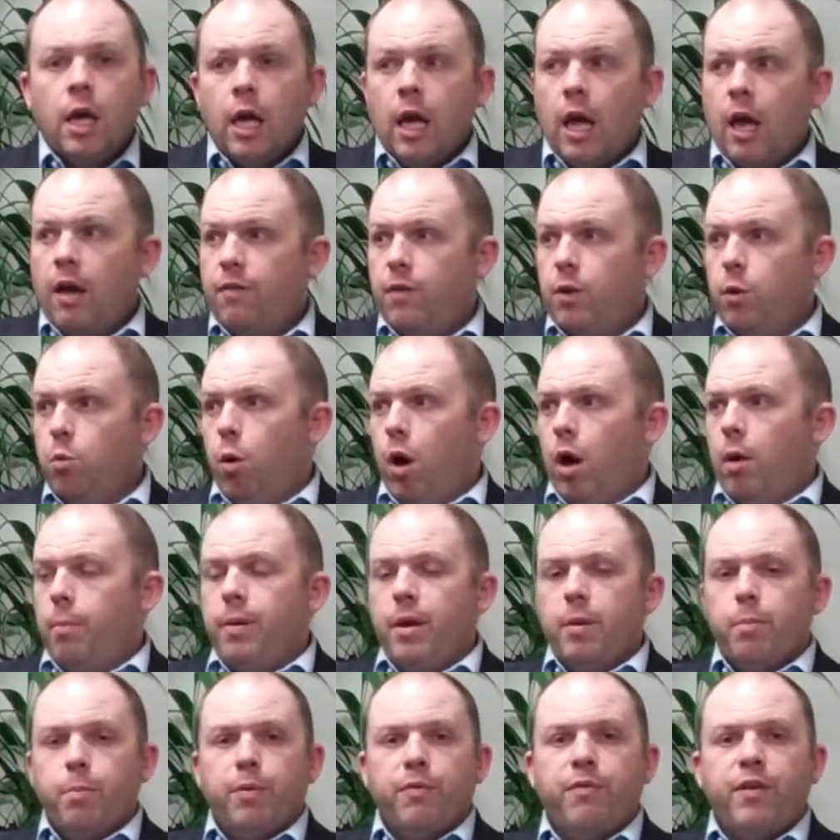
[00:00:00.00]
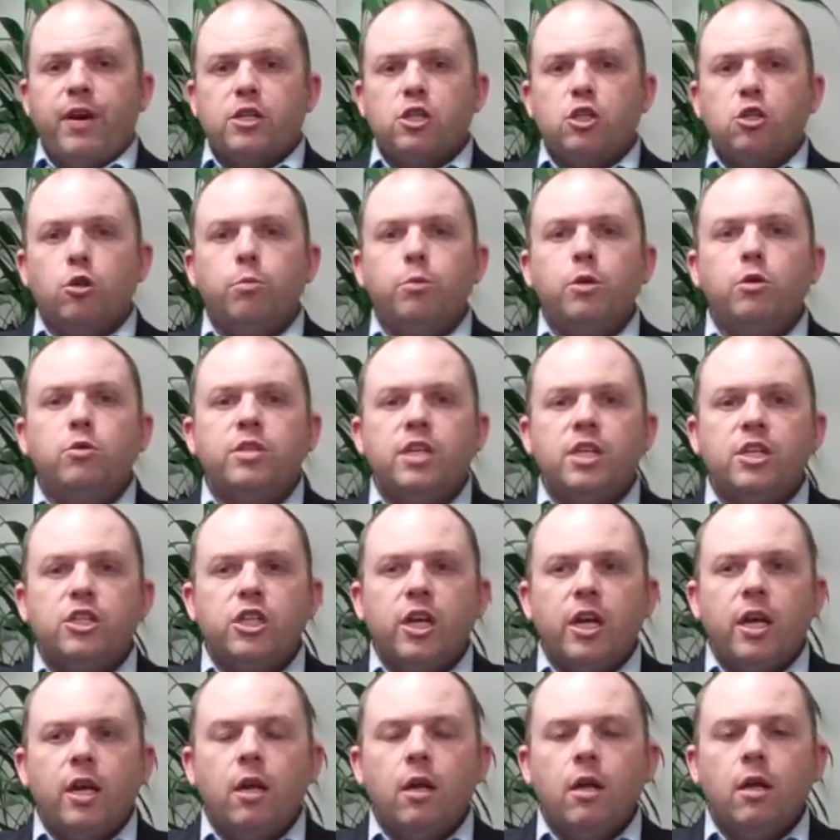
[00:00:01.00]
If you want to be a professional
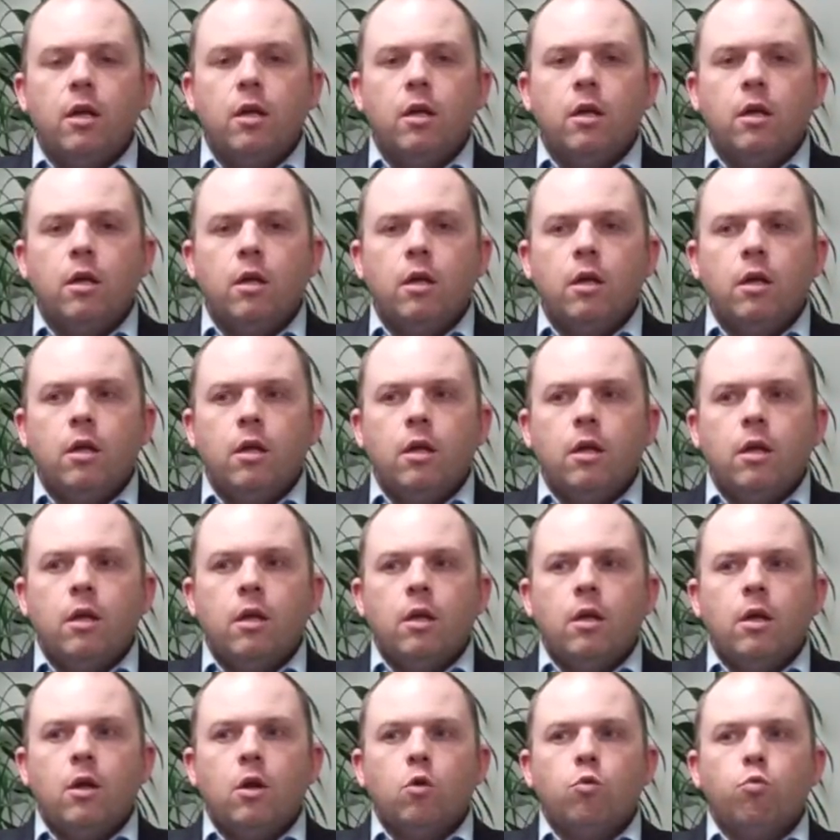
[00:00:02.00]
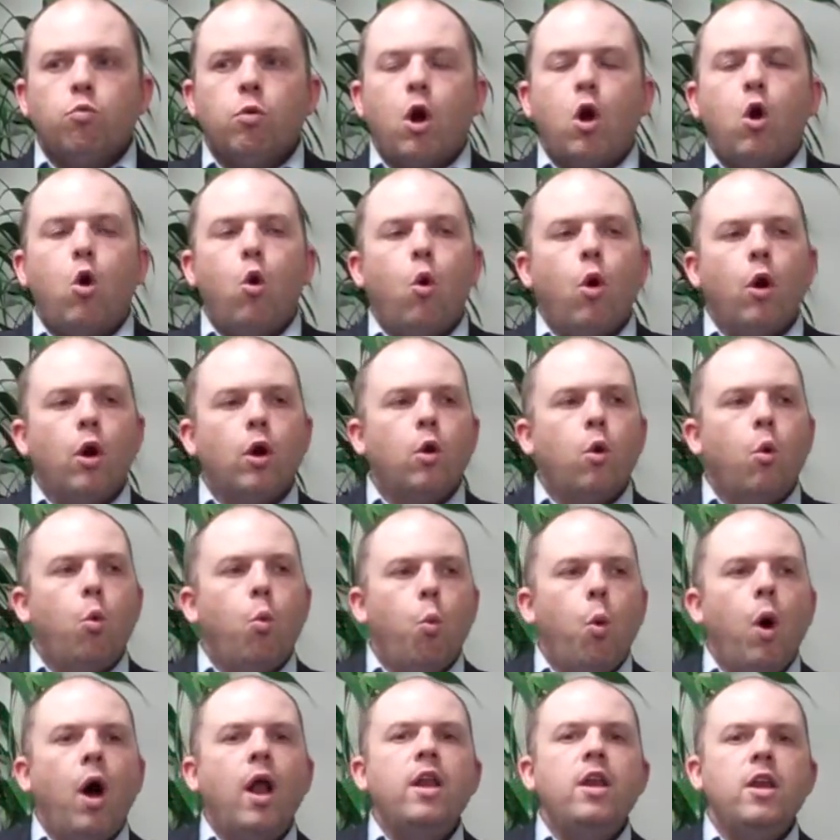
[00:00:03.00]
musician, record
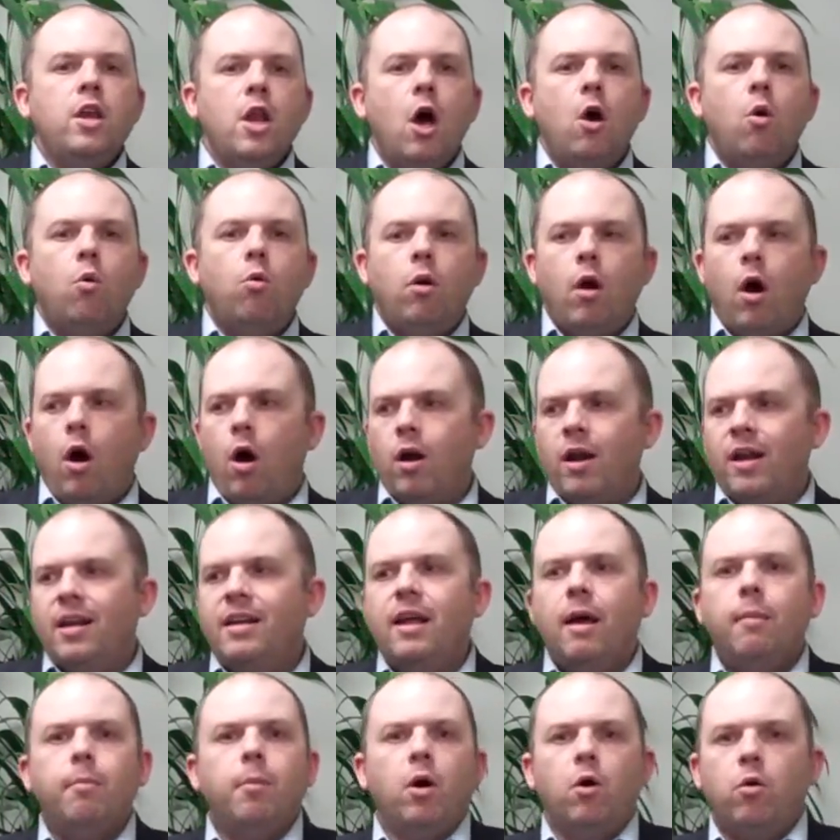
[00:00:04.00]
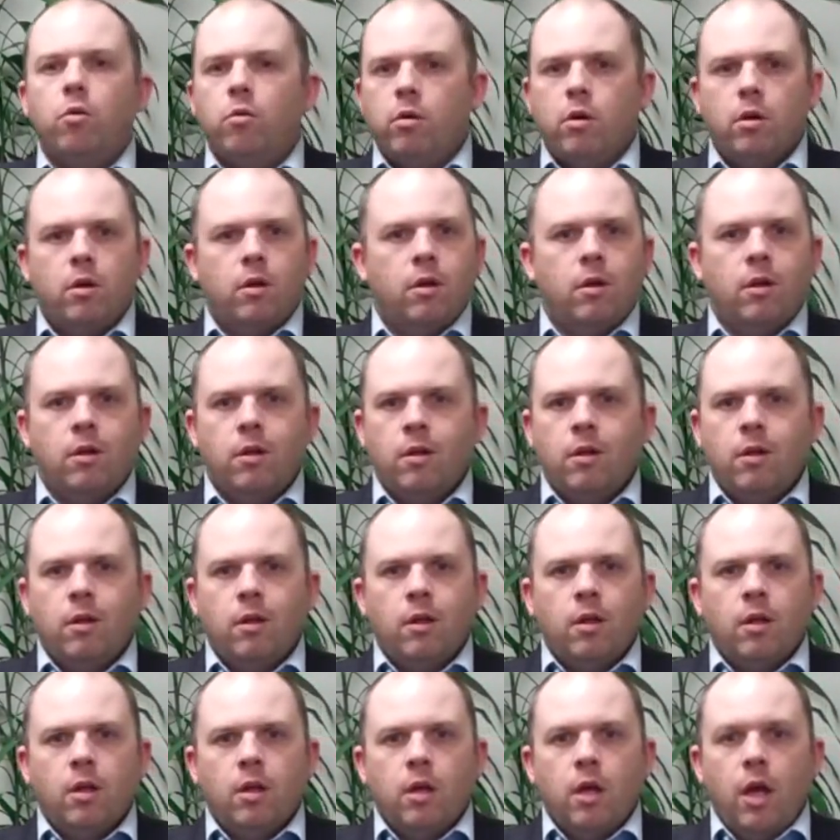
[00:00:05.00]
one note on a demo.
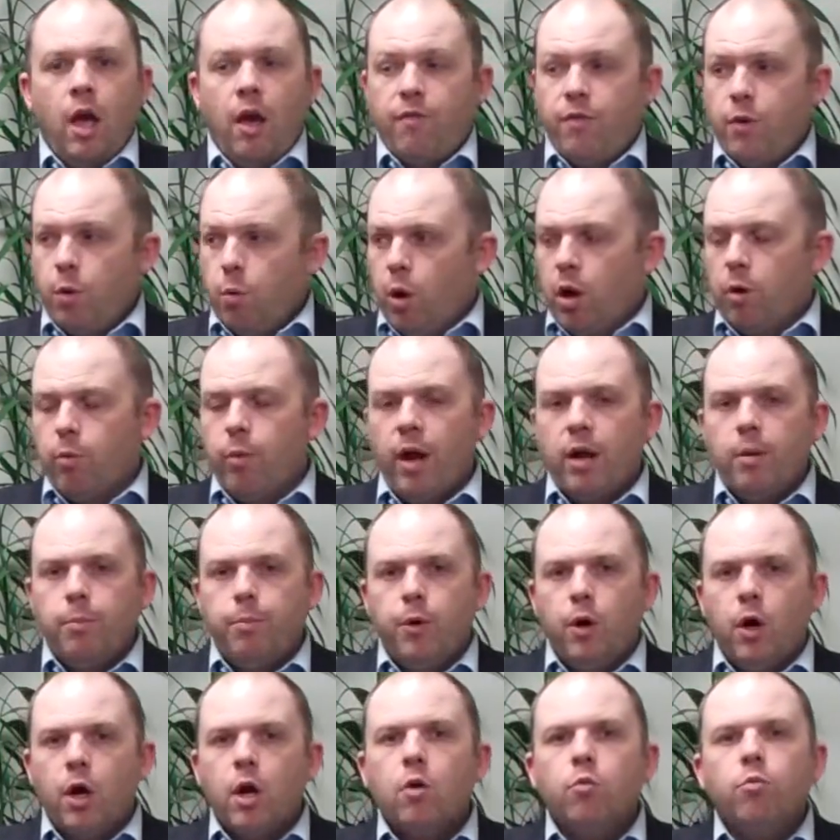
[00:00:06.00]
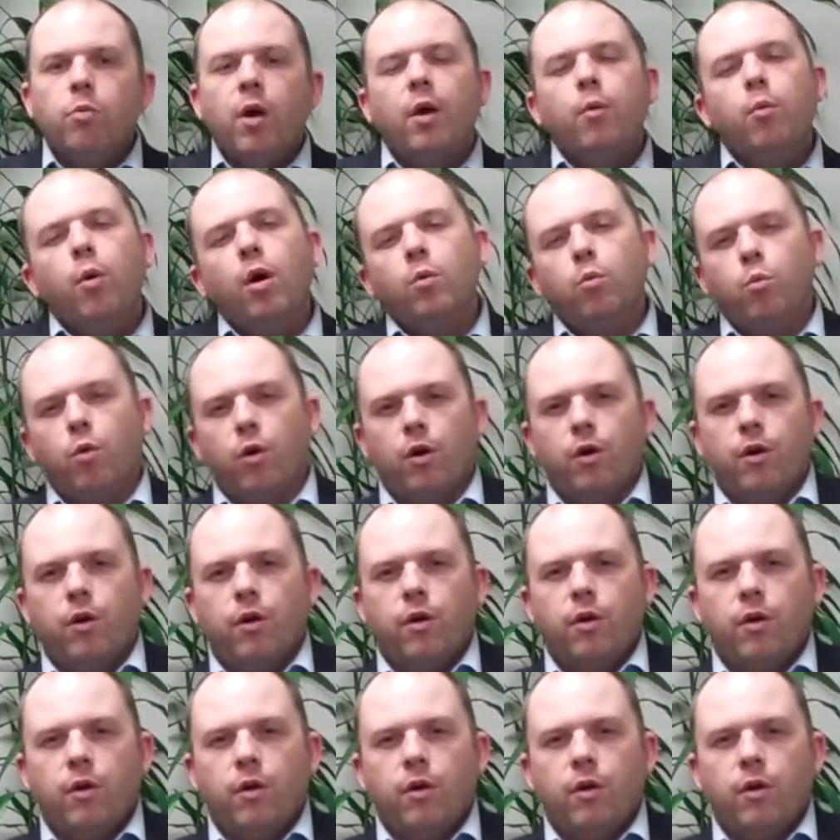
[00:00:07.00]
If you want to write a book, write one word.